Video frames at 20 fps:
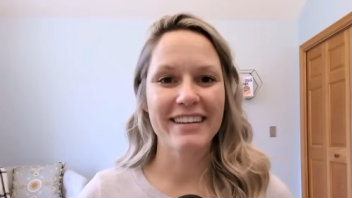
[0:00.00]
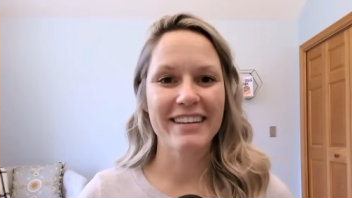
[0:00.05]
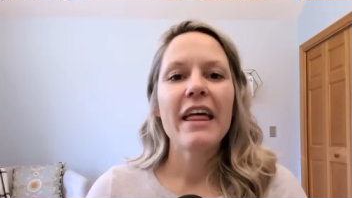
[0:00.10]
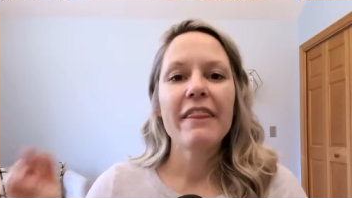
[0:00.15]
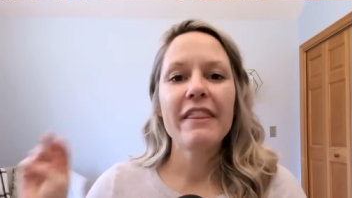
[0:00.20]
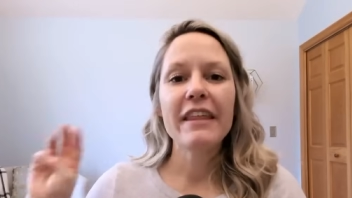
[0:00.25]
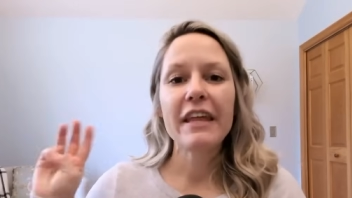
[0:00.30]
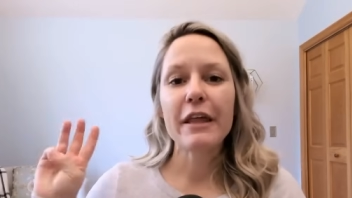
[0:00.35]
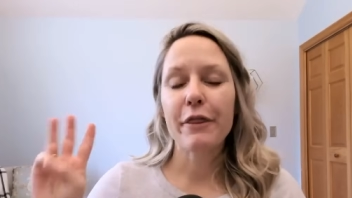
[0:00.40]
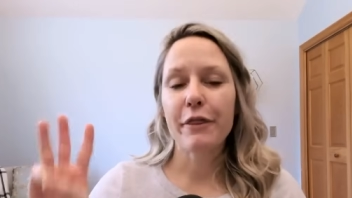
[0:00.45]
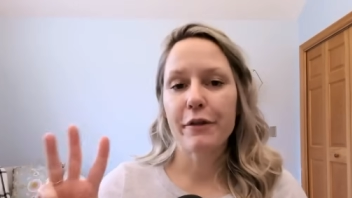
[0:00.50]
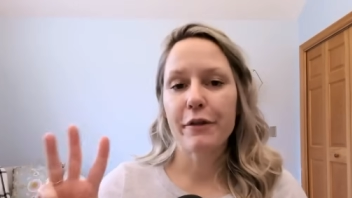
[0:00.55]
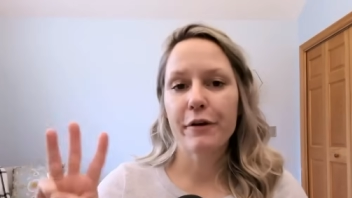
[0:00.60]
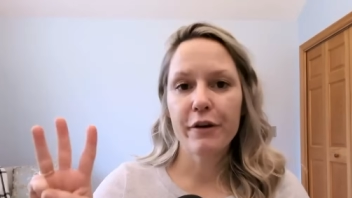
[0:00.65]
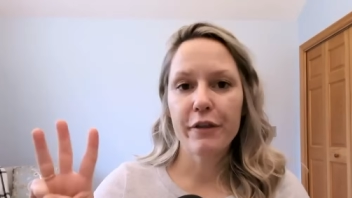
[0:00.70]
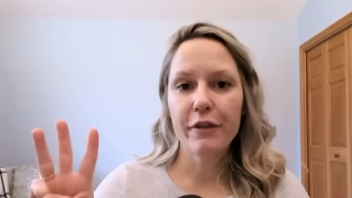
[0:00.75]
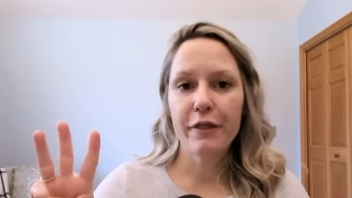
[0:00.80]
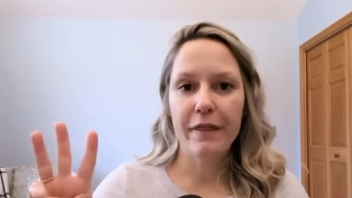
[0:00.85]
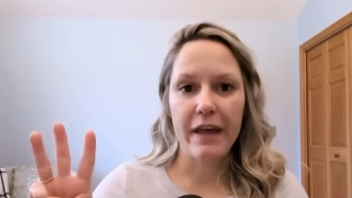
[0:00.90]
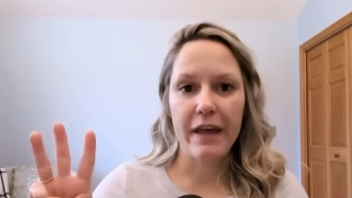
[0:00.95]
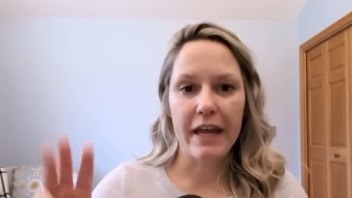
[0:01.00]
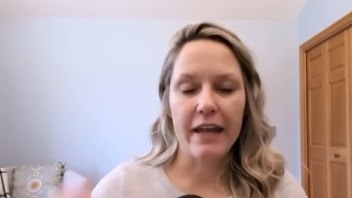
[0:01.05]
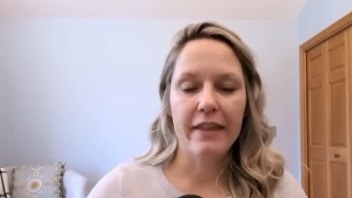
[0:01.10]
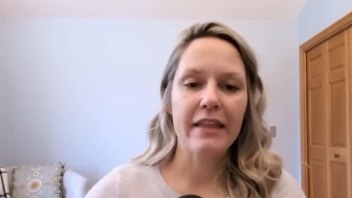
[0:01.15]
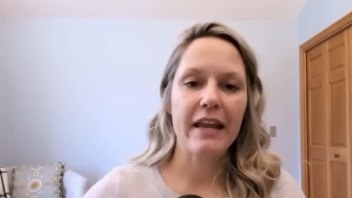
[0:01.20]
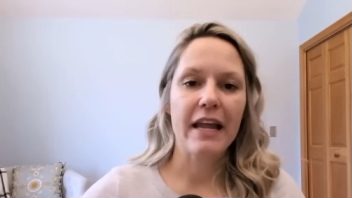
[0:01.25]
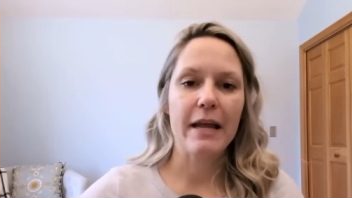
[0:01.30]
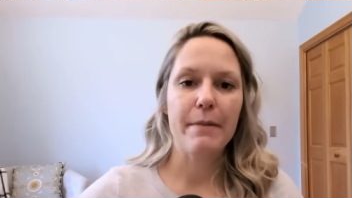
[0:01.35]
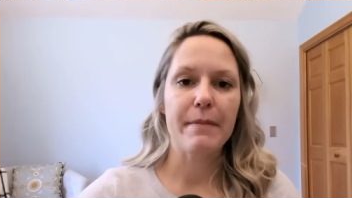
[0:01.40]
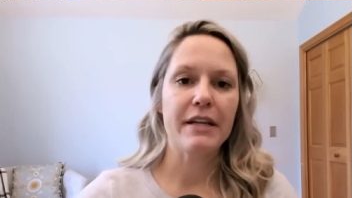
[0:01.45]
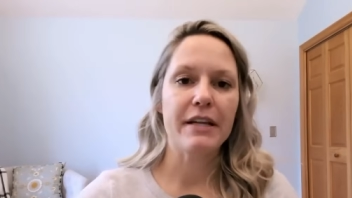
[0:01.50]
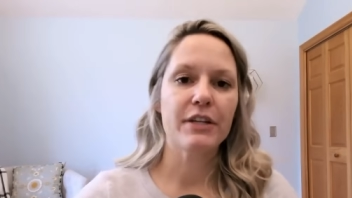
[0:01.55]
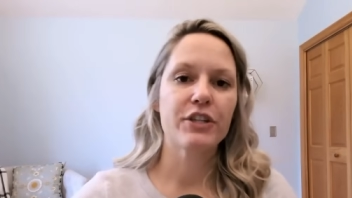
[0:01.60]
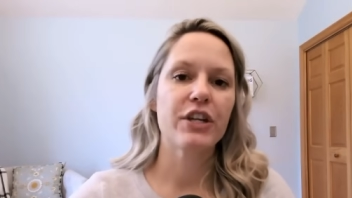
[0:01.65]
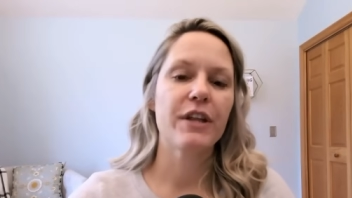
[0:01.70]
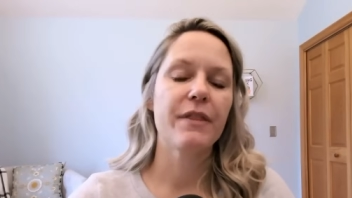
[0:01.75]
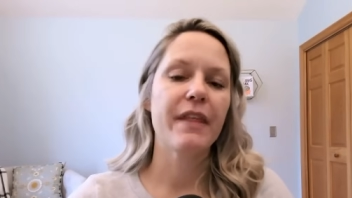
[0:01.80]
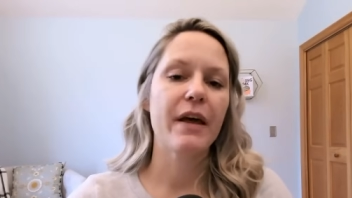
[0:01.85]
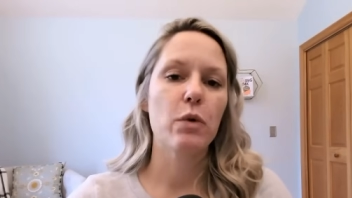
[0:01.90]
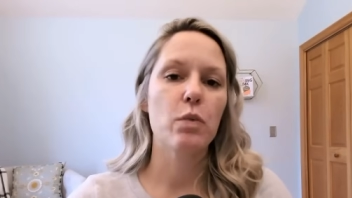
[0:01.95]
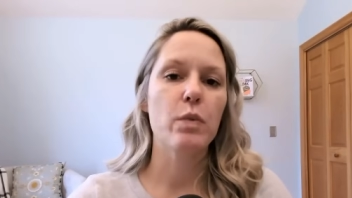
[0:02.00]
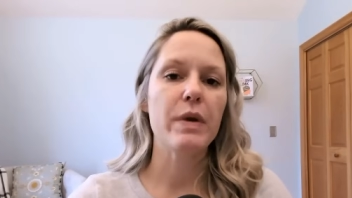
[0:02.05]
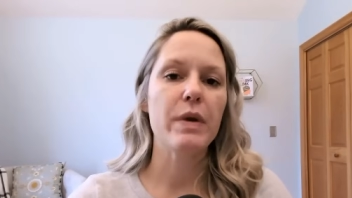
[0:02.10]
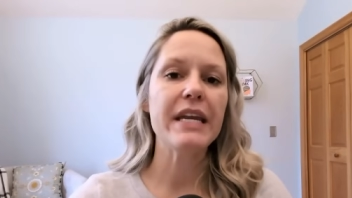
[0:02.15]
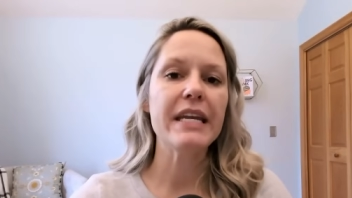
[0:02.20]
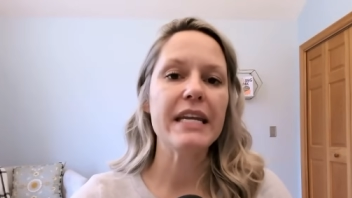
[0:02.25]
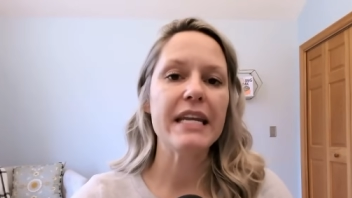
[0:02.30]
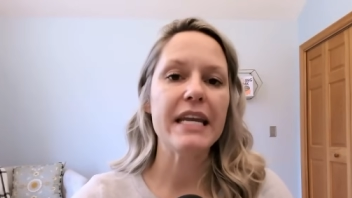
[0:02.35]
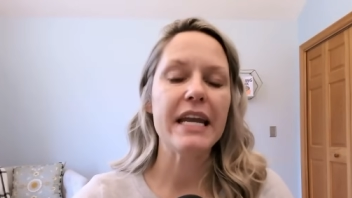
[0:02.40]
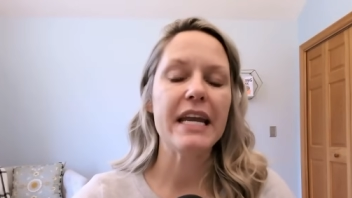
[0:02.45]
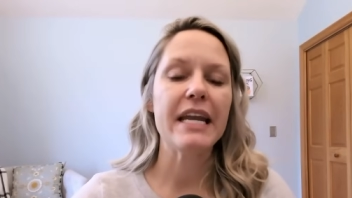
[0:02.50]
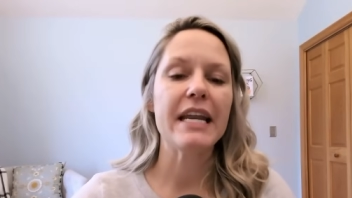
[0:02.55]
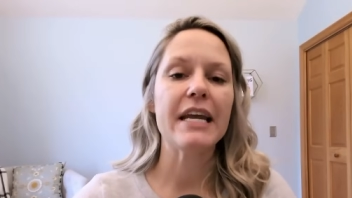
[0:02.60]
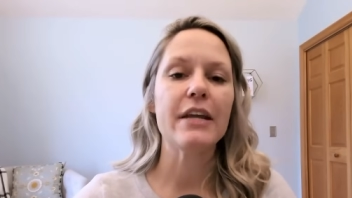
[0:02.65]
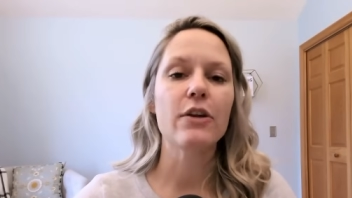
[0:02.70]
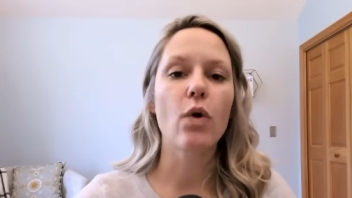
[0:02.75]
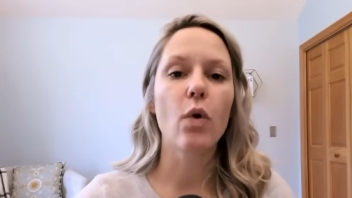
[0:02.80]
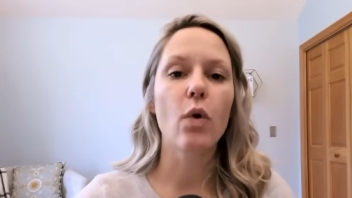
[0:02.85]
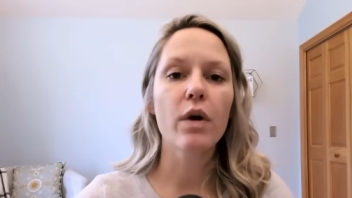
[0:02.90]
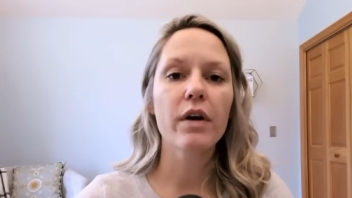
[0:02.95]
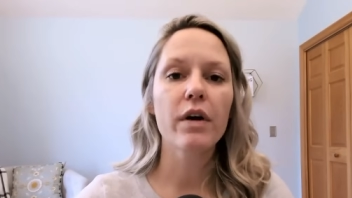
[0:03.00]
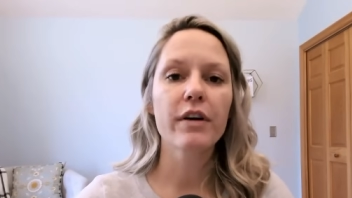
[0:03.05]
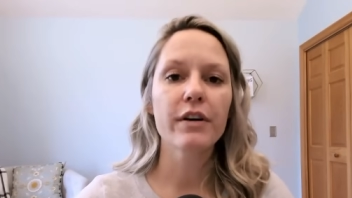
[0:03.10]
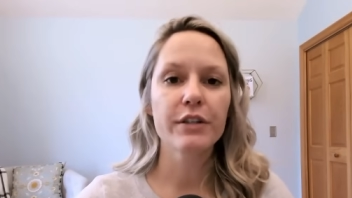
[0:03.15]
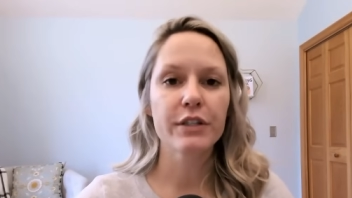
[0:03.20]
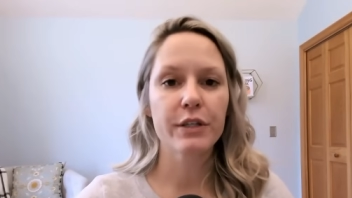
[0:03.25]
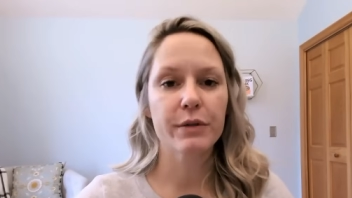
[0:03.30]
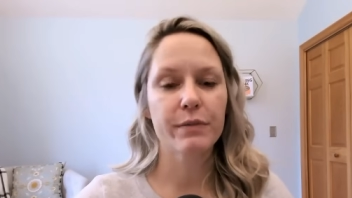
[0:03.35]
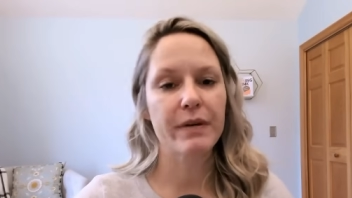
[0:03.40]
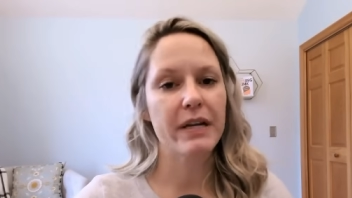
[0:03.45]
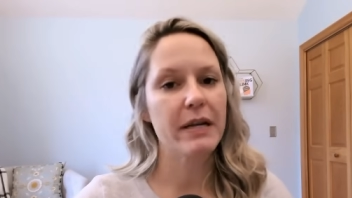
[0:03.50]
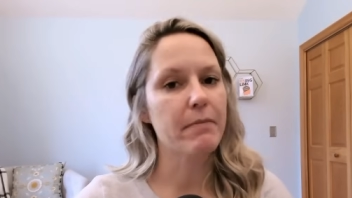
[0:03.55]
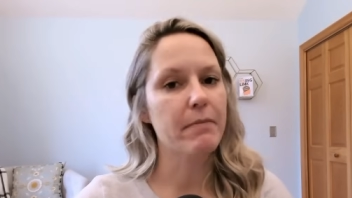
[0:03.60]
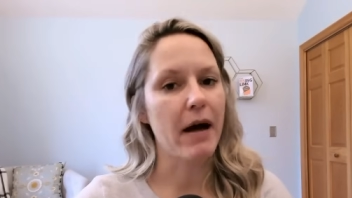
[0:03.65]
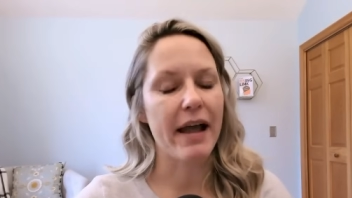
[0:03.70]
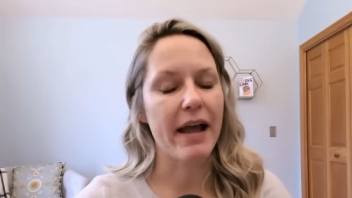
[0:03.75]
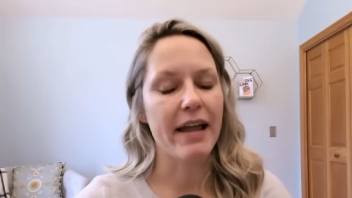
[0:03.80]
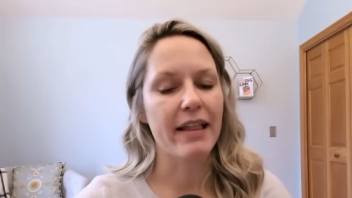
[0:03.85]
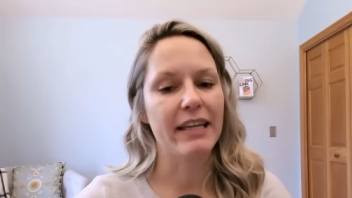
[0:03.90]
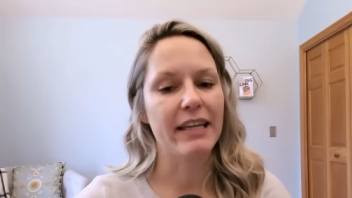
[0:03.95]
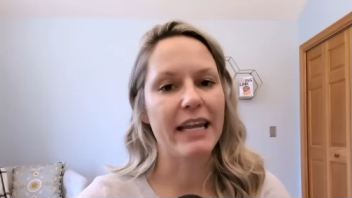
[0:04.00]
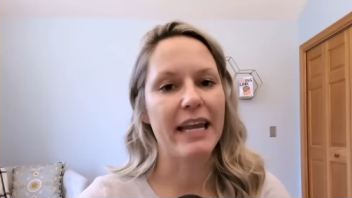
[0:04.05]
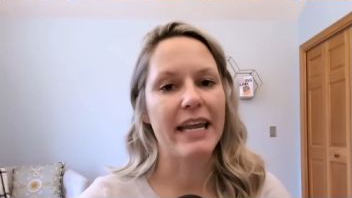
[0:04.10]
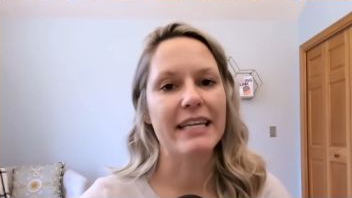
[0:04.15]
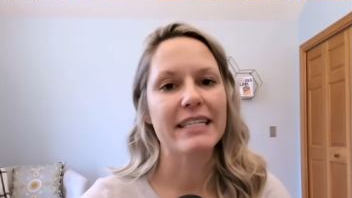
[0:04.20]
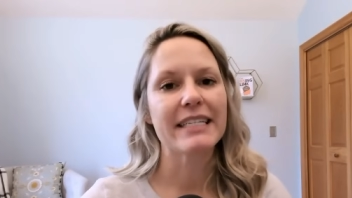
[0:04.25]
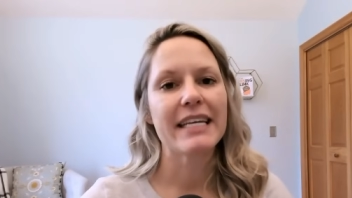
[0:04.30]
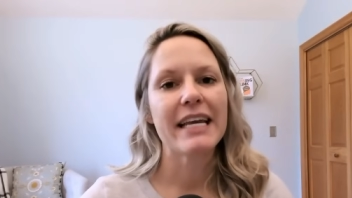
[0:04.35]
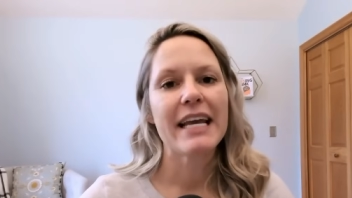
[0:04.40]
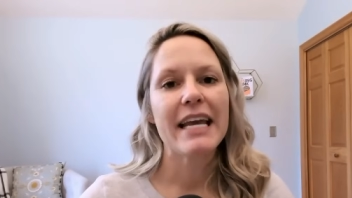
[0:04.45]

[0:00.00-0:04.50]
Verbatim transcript: The third thing that I mentioned that we need in order to remyelinate